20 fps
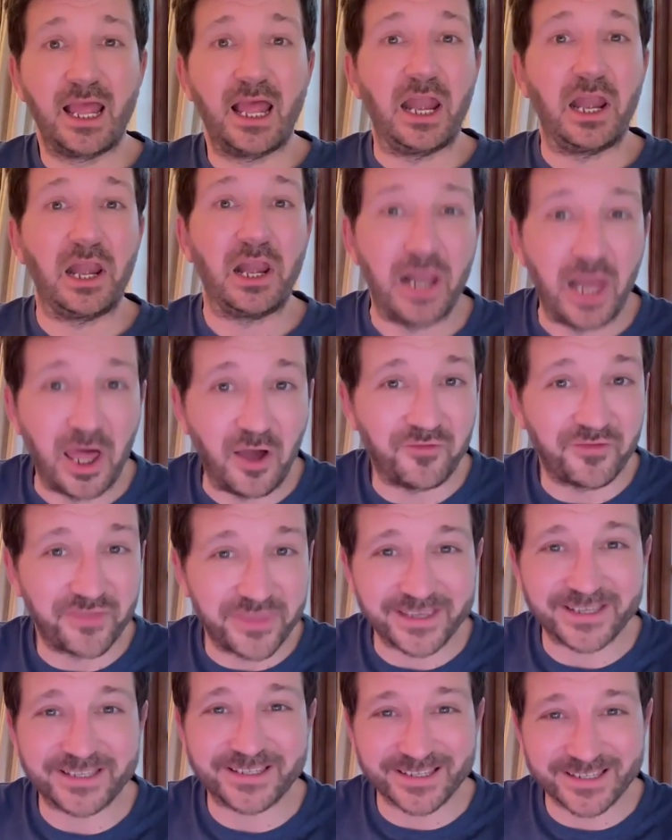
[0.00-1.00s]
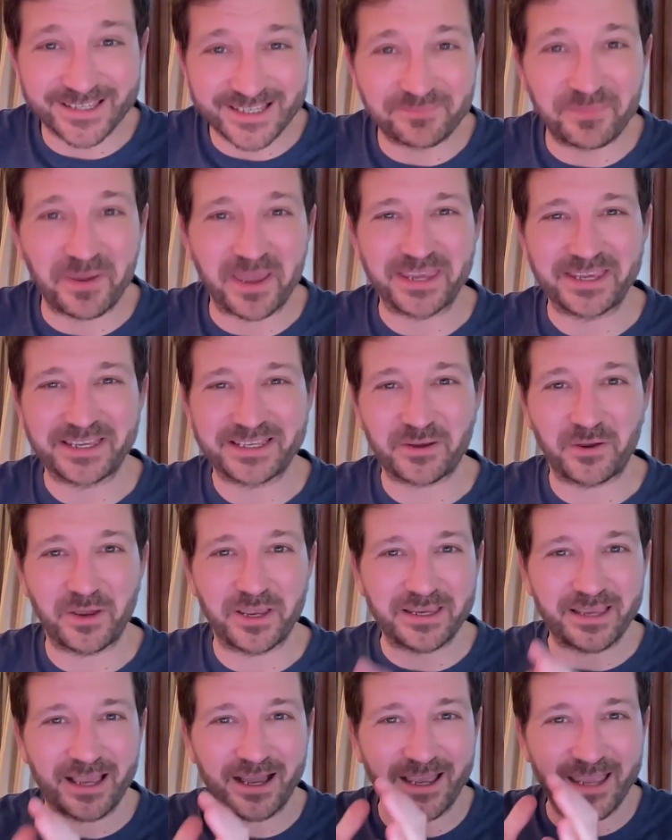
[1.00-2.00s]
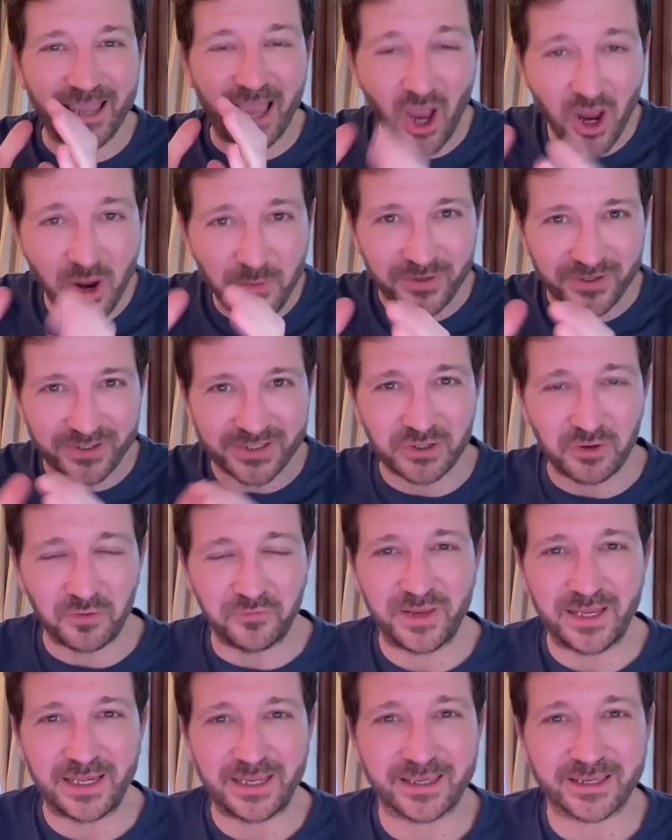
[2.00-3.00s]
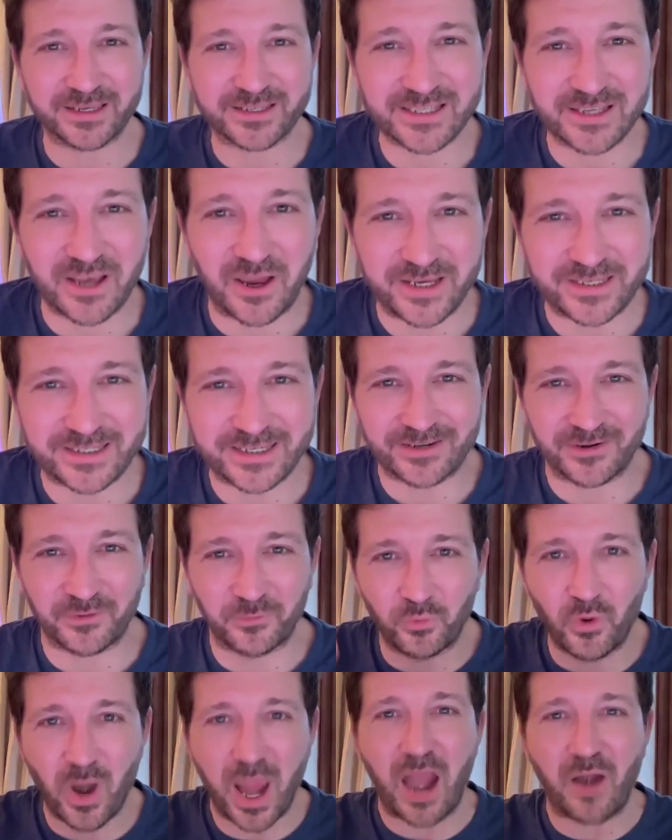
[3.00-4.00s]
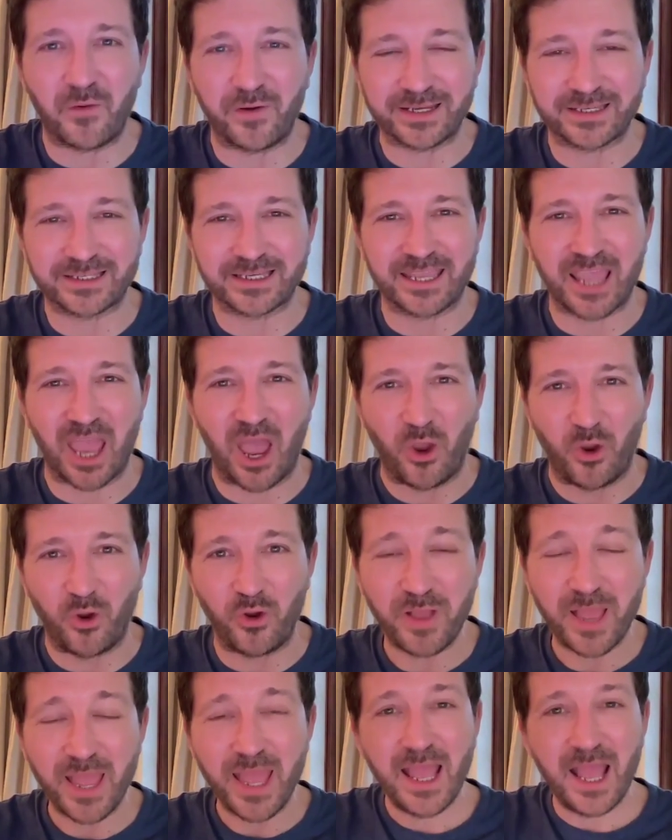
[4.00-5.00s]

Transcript: love this space. So I hope you're still feeling excited and raring to go.